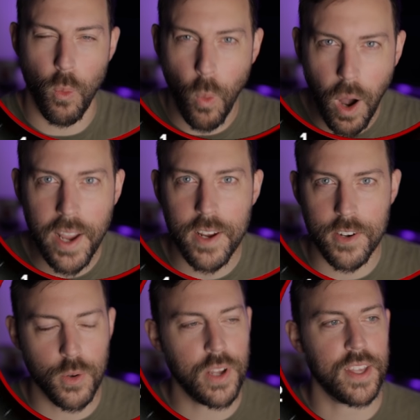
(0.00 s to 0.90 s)
Why
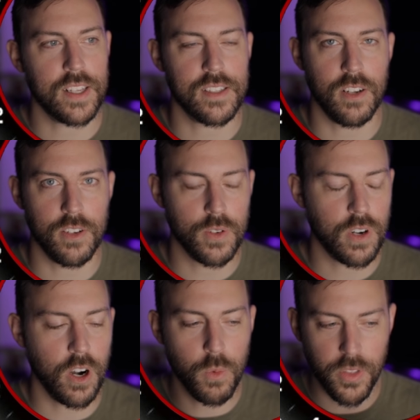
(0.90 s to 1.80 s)
do I think it's an all new
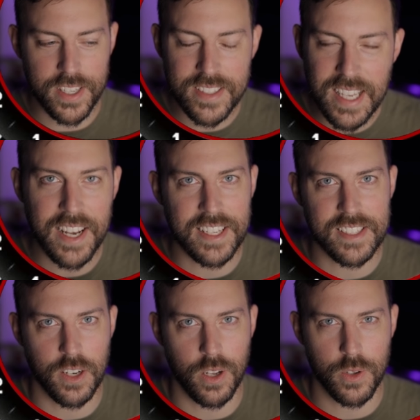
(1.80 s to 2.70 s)
car? Well, they said
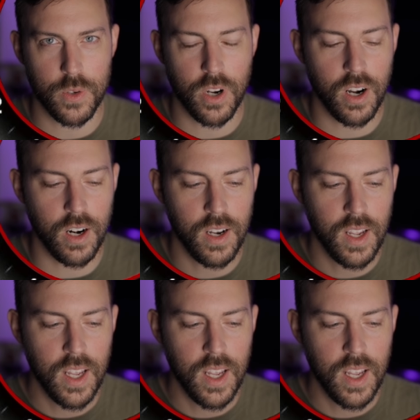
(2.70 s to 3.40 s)
it's an all new car,